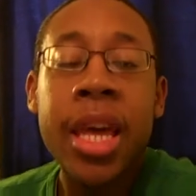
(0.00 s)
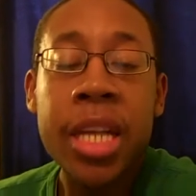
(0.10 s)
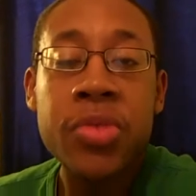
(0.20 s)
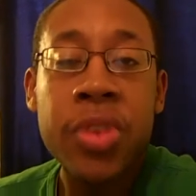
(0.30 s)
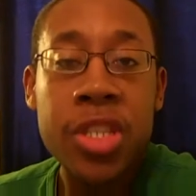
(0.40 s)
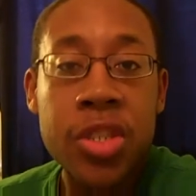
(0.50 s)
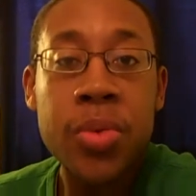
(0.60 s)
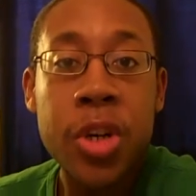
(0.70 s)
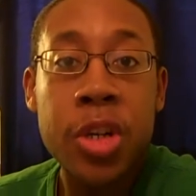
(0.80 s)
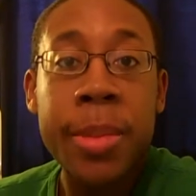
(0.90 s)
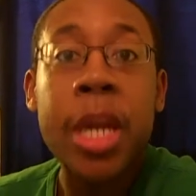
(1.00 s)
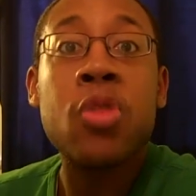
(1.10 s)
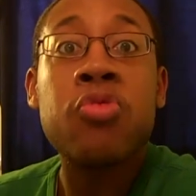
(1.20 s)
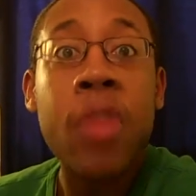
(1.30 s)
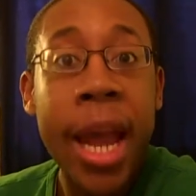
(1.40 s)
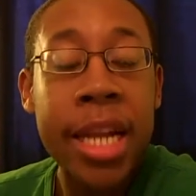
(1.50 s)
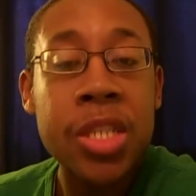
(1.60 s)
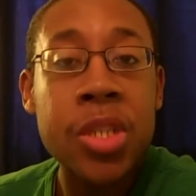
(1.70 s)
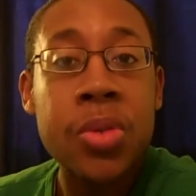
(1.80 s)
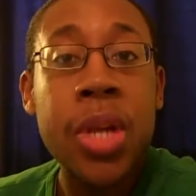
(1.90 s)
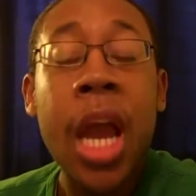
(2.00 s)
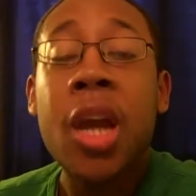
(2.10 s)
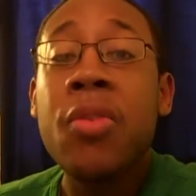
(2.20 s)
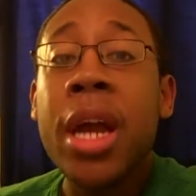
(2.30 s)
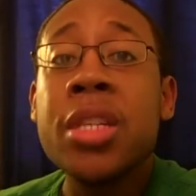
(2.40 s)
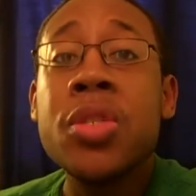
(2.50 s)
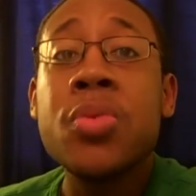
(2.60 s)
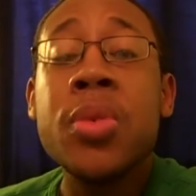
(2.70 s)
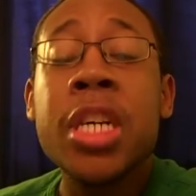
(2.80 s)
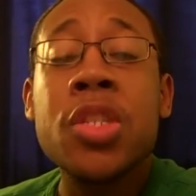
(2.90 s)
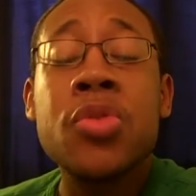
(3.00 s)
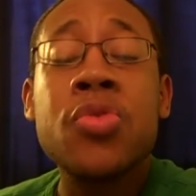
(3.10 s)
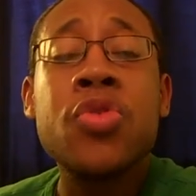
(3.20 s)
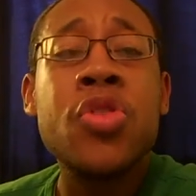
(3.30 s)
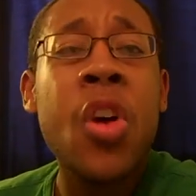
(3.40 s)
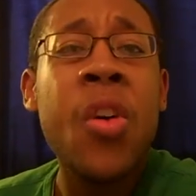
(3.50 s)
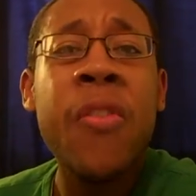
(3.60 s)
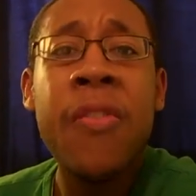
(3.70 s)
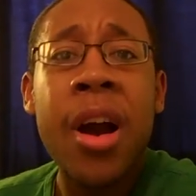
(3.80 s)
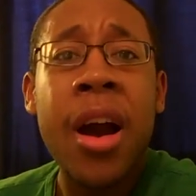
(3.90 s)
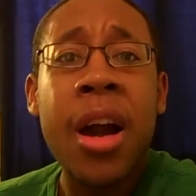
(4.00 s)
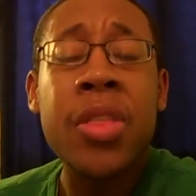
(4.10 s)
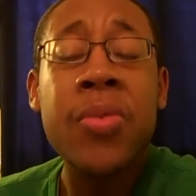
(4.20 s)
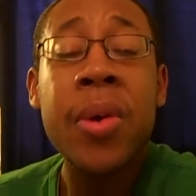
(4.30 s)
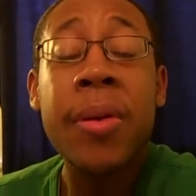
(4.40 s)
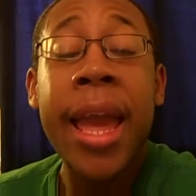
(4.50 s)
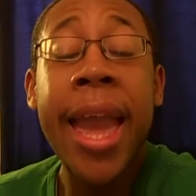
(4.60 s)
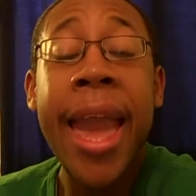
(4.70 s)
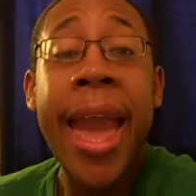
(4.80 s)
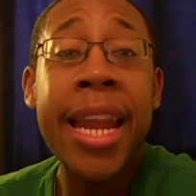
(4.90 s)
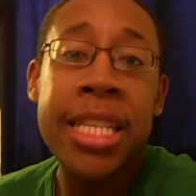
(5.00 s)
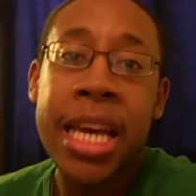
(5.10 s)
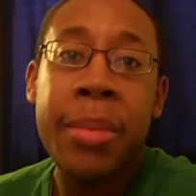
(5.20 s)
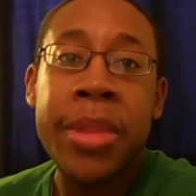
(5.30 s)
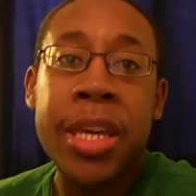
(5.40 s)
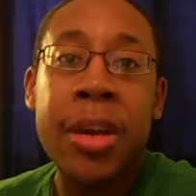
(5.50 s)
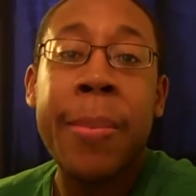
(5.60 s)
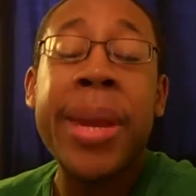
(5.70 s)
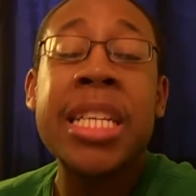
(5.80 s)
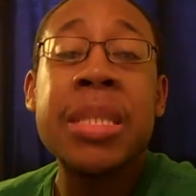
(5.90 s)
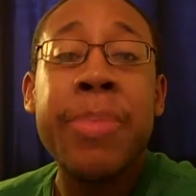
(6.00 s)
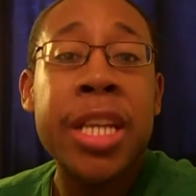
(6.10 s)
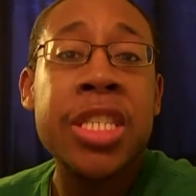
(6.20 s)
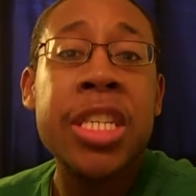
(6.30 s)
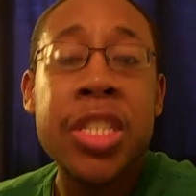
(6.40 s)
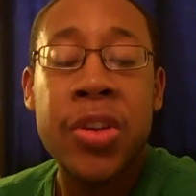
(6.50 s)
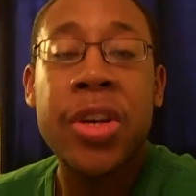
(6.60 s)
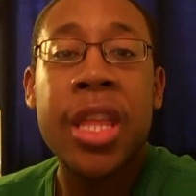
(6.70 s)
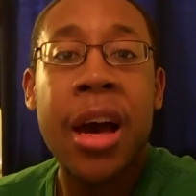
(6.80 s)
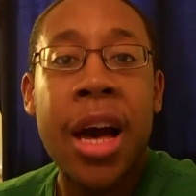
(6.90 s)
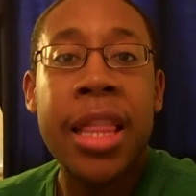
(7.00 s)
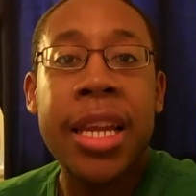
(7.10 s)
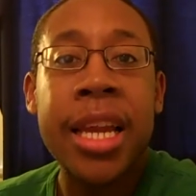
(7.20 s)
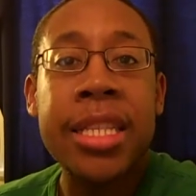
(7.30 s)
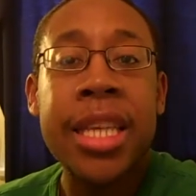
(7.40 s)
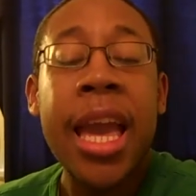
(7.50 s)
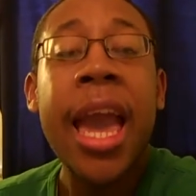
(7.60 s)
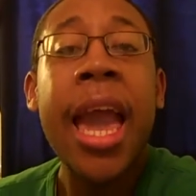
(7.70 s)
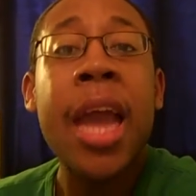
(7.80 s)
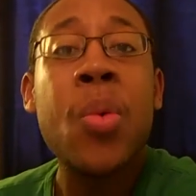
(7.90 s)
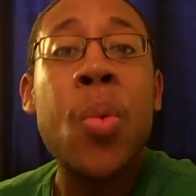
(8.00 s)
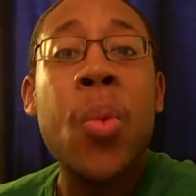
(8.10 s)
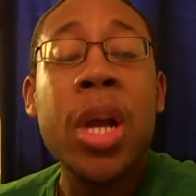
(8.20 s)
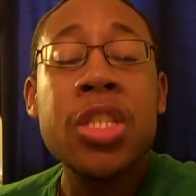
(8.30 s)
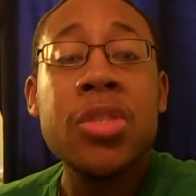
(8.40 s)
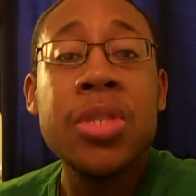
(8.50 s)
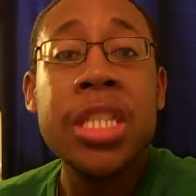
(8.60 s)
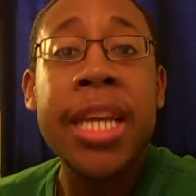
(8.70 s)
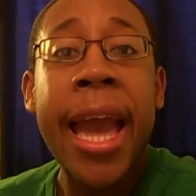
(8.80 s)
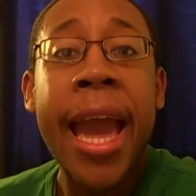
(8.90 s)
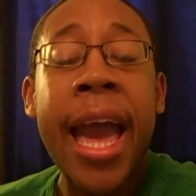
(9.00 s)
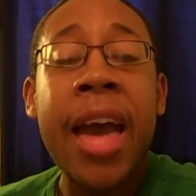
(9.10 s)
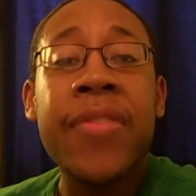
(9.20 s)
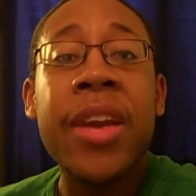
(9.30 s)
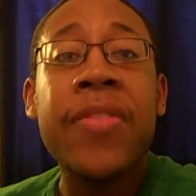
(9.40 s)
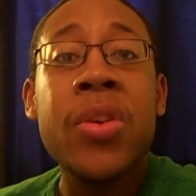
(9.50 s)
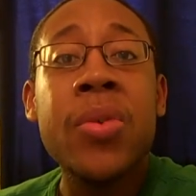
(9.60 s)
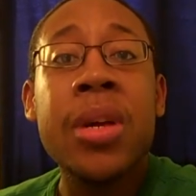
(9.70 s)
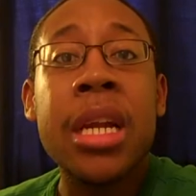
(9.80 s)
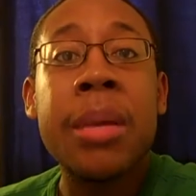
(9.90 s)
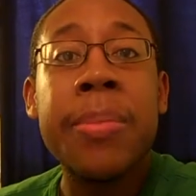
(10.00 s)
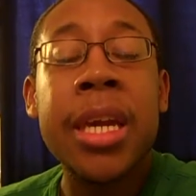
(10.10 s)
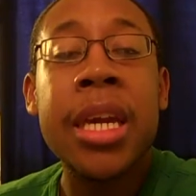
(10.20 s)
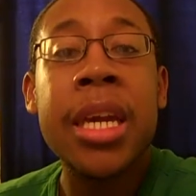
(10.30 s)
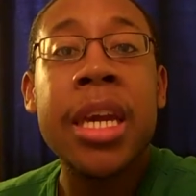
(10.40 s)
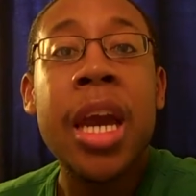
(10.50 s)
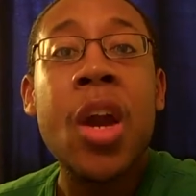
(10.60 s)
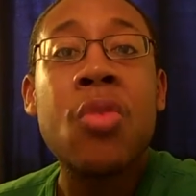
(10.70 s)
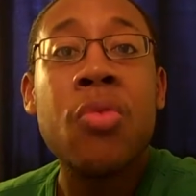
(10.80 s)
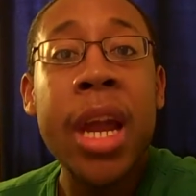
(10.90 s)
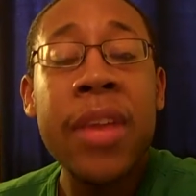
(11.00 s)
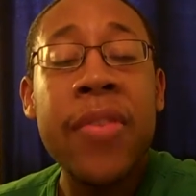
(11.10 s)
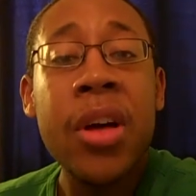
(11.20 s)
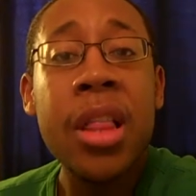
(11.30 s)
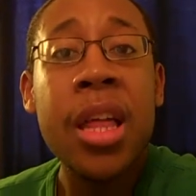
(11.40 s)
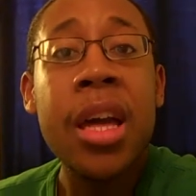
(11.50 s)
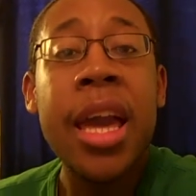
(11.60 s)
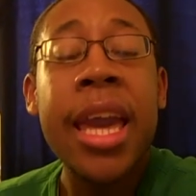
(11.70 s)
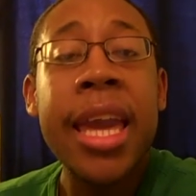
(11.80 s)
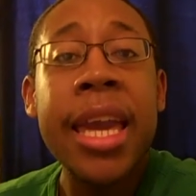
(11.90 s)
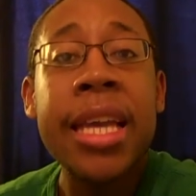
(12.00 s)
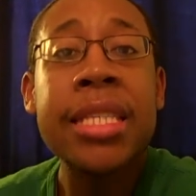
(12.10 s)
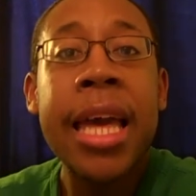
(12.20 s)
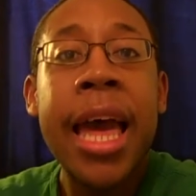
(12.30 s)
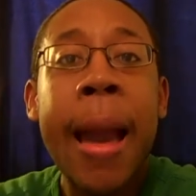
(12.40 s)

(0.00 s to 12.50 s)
That's right, you heard me. Gratitude. Gratitude will get you so far throughout any time of the year, but especially during the holidays. And what you need to have if you're going to be grateful is,